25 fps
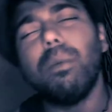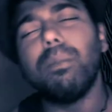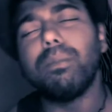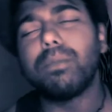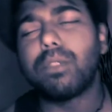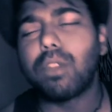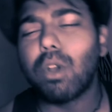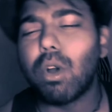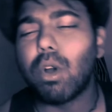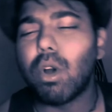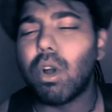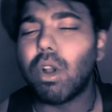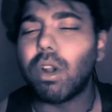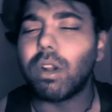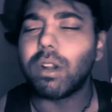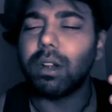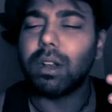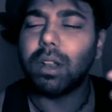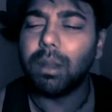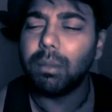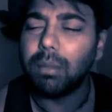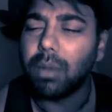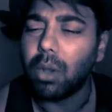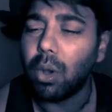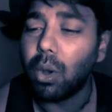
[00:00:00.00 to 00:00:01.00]
Thor,
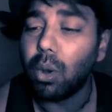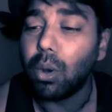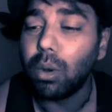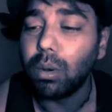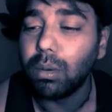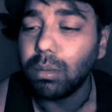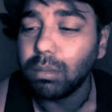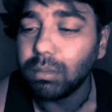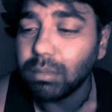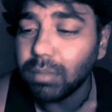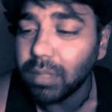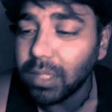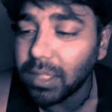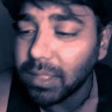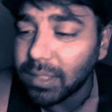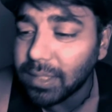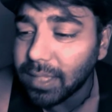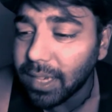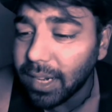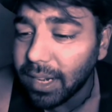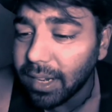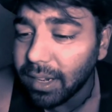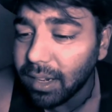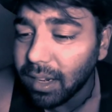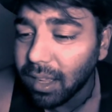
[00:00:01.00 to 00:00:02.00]
come home, he
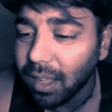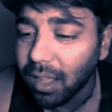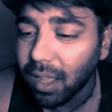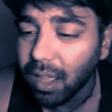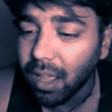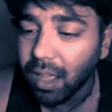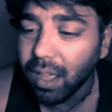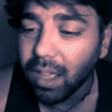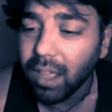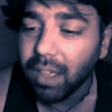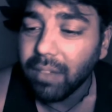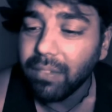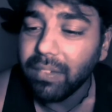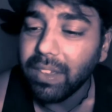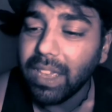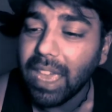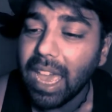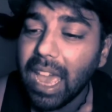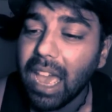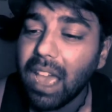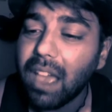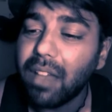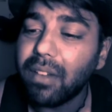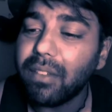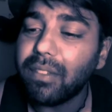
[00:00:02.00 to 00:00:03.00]
said. We
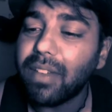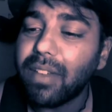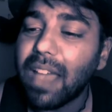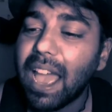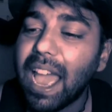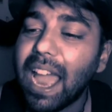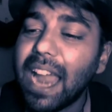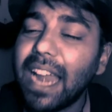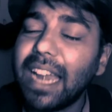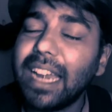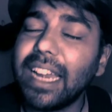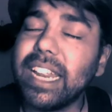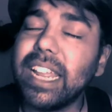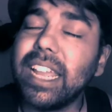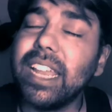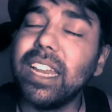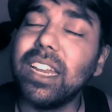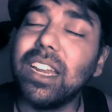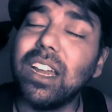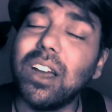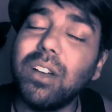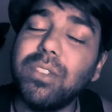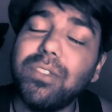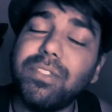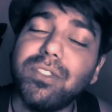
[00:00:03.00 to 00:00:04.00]
have had
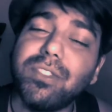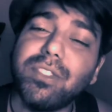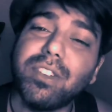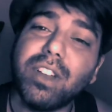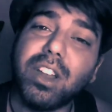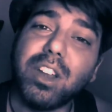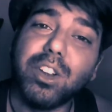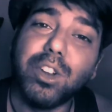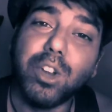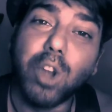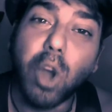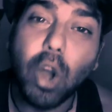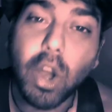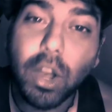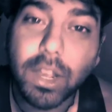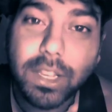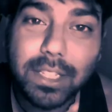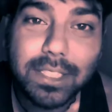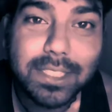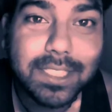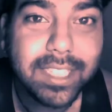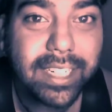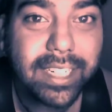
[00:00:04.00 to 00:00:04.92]
enough noise